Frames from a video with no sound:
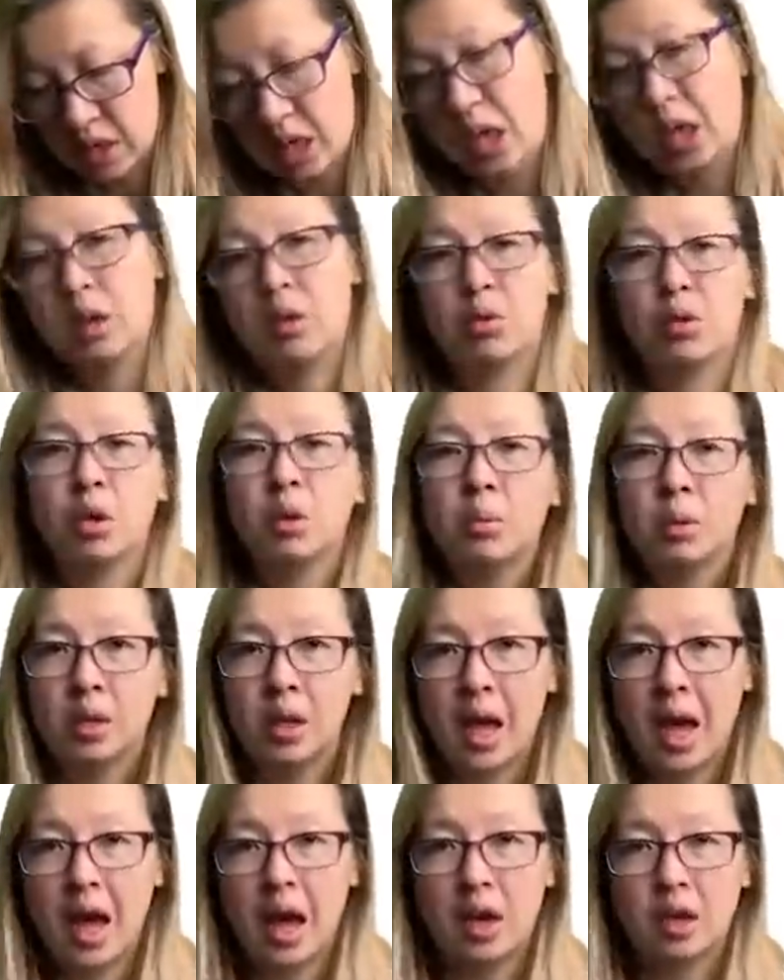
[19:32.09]
a criminal
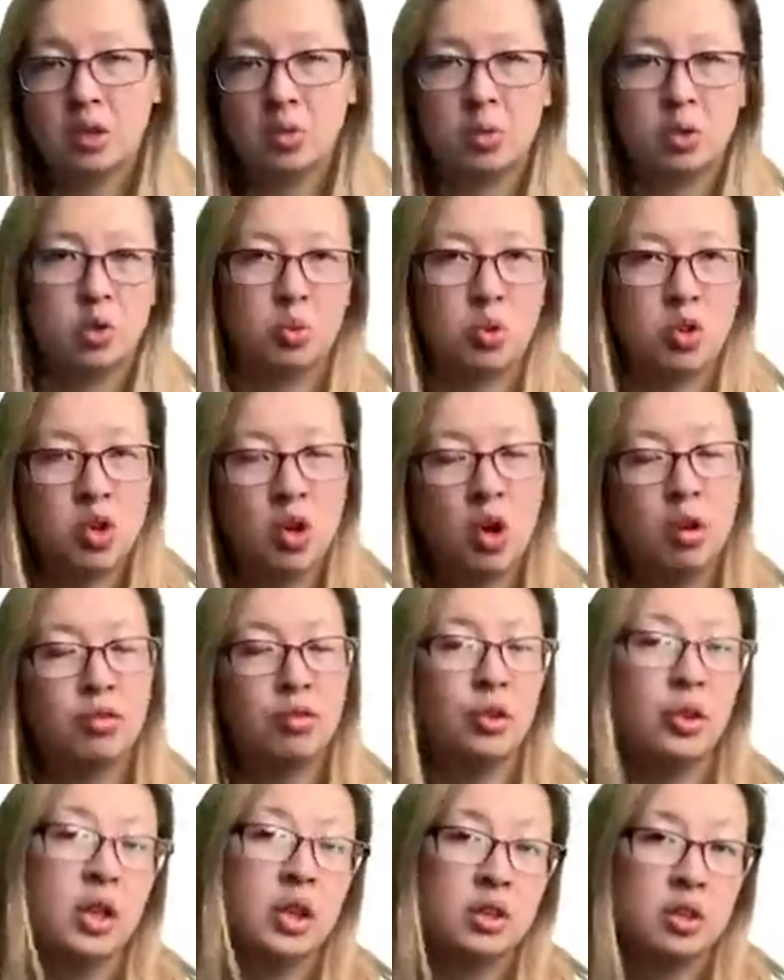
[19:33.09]
act, which would not
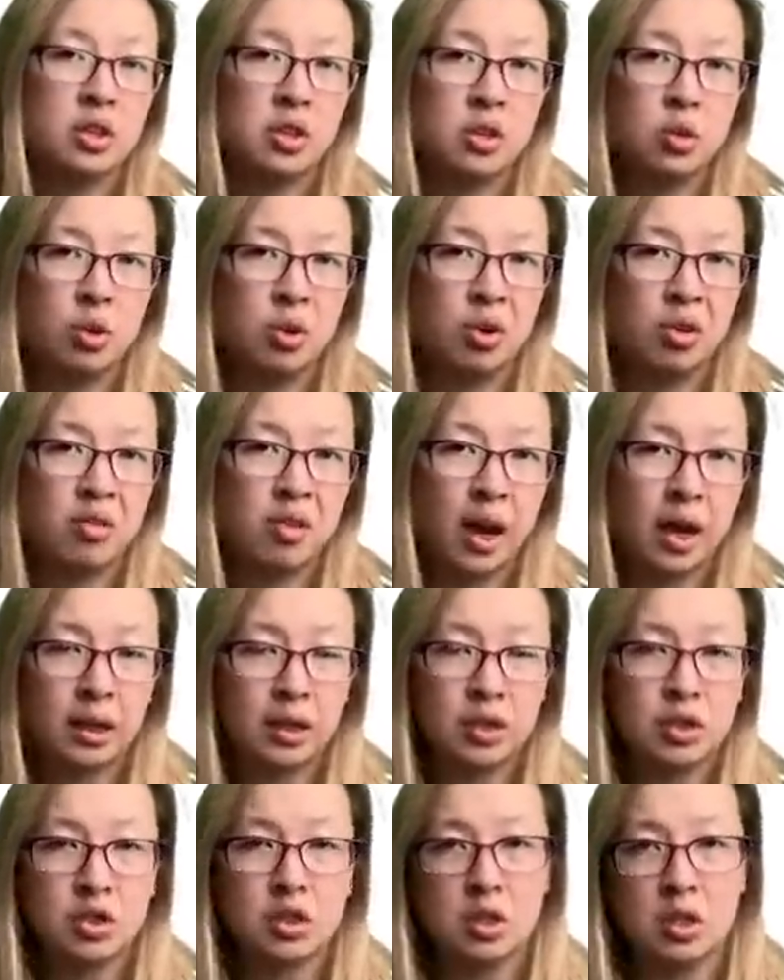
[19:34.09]
fall under the tort of
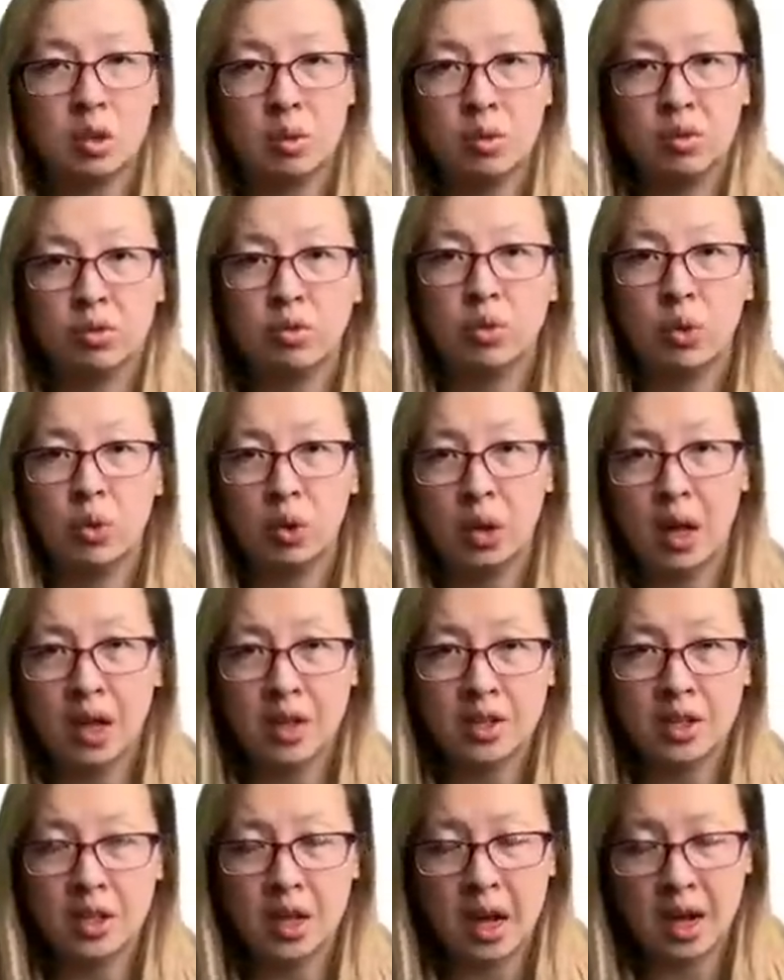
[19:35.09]
negligence, it would fall
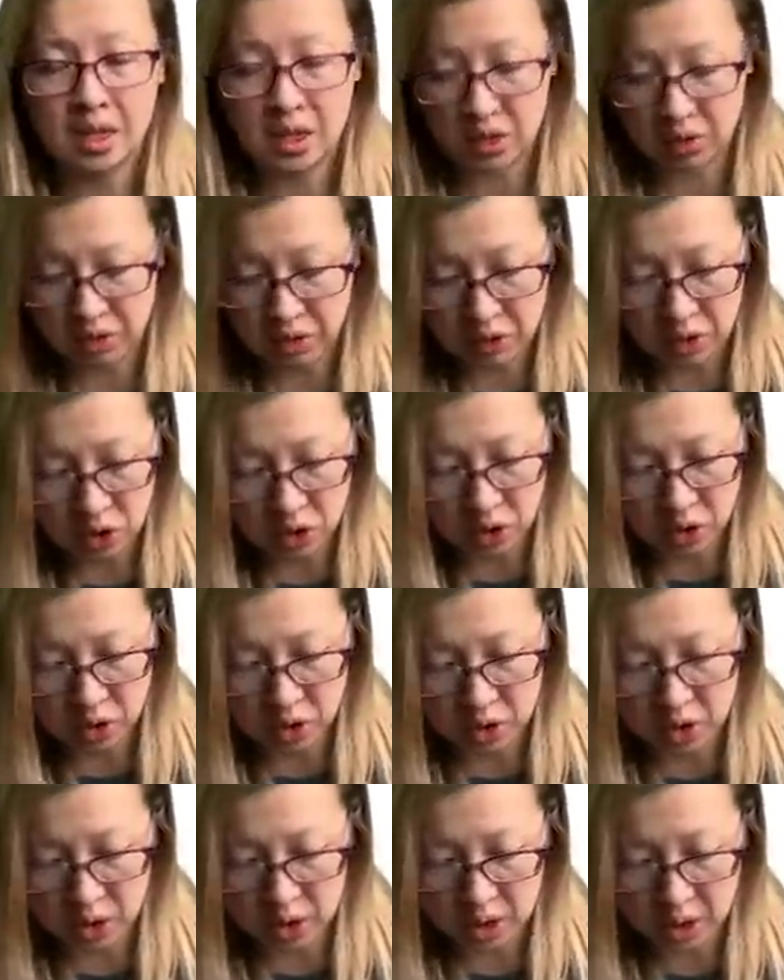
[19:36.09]
under a different
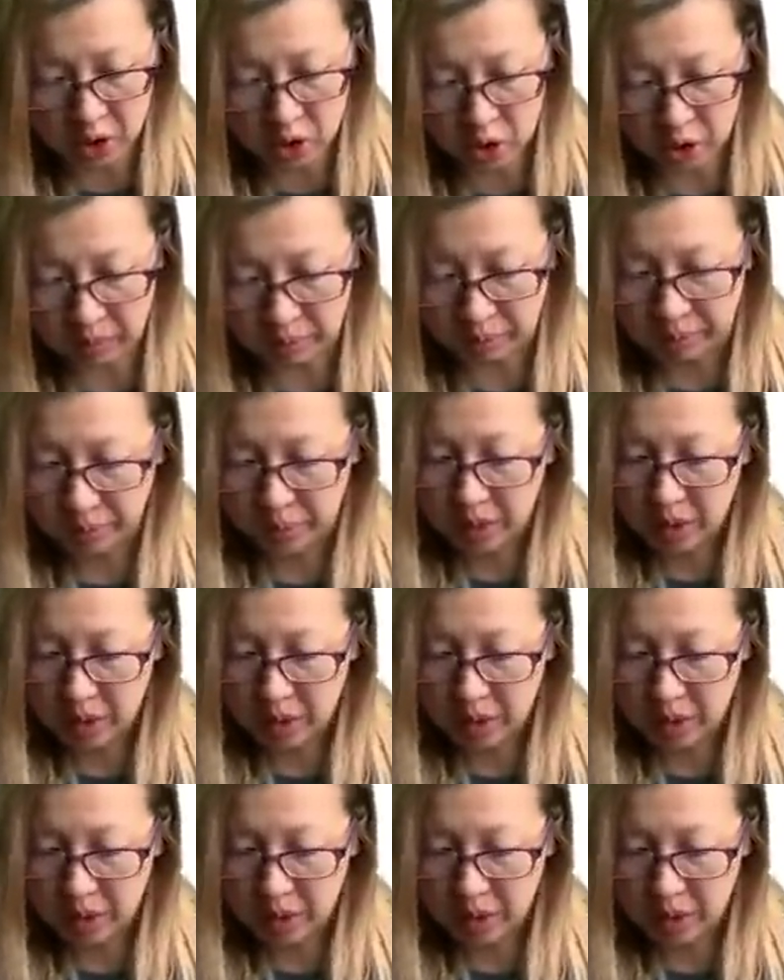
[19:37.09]
jurisdiction.